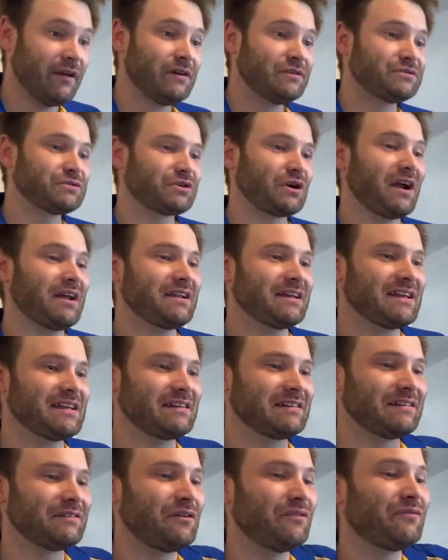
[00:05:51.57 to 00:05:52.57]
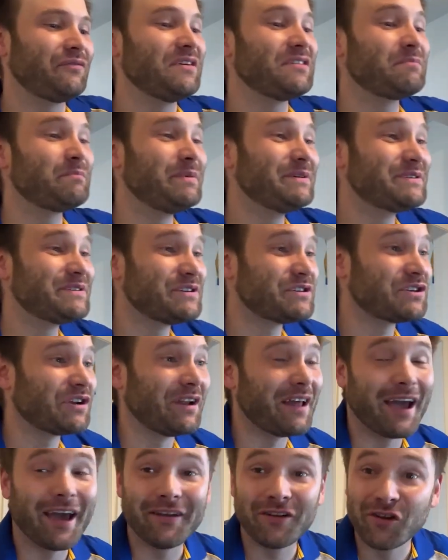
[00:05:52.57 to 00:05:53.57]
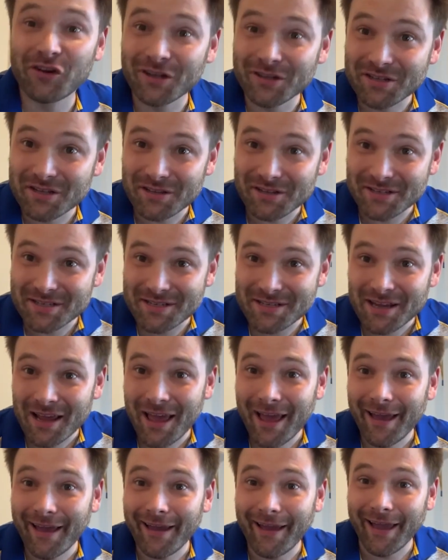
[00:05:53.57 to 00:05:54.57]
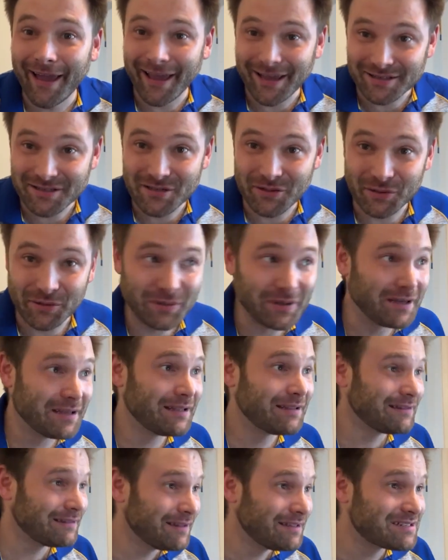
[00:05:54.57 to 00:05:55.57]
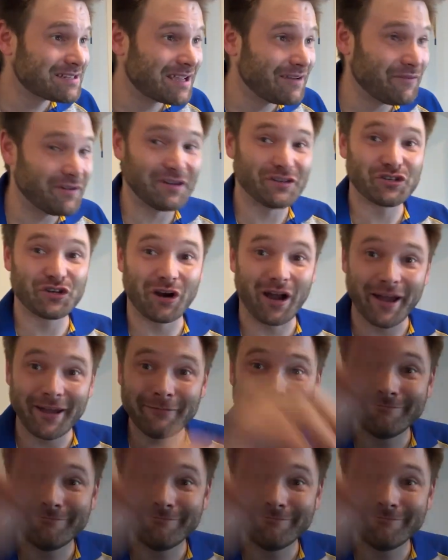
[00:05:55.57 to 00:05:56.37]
Try to get a little 5th position added into this etude. Let's give it a try.